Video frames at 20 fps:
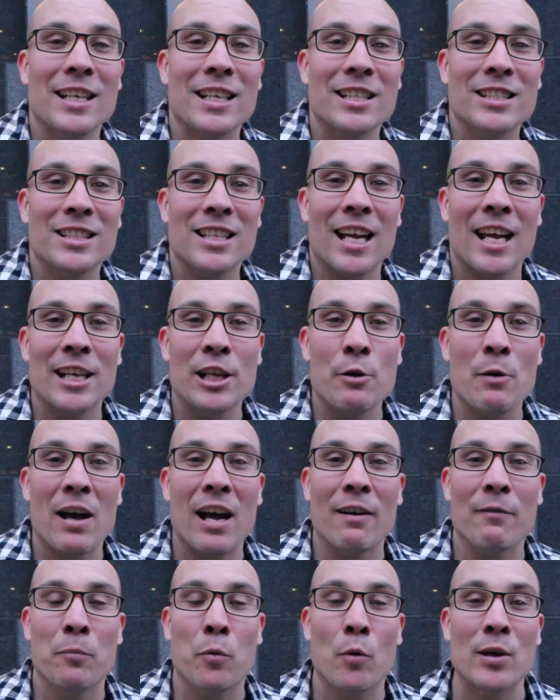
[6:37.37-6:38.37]
is that you
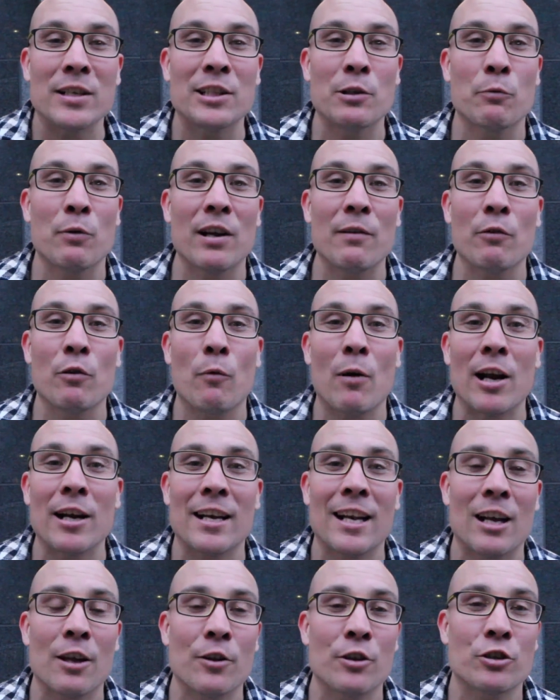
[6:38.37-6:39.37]
have Boise River
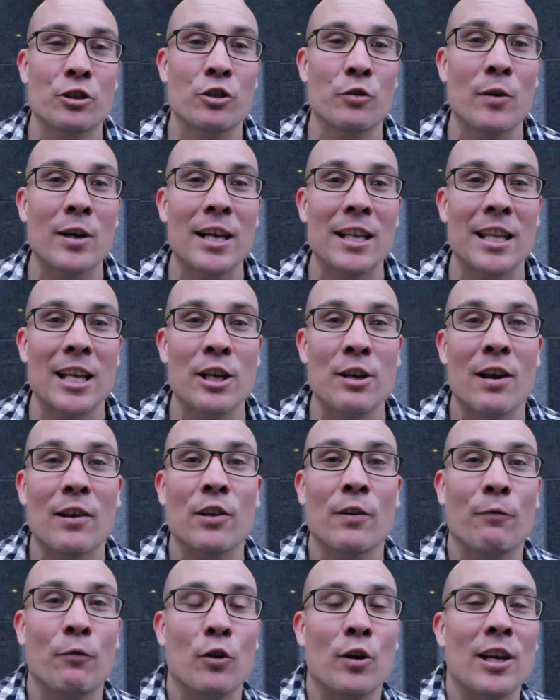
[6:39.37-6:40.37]
right down the street, then you
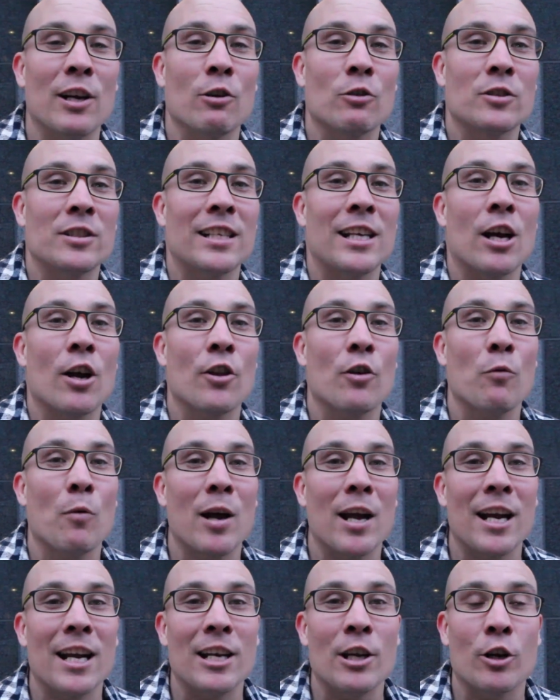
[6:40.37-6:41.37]
have the foothills the other way,